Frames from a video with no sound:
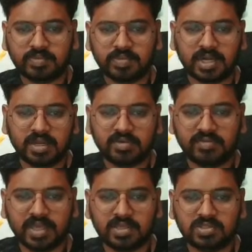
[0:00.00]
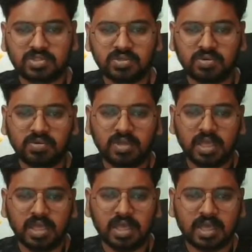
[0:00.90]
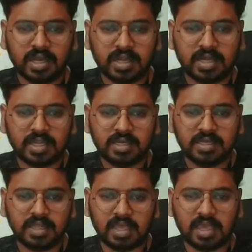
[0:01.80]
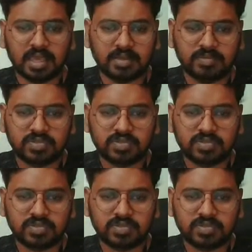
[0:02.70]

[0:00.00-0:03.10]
Print of a is 2, return a.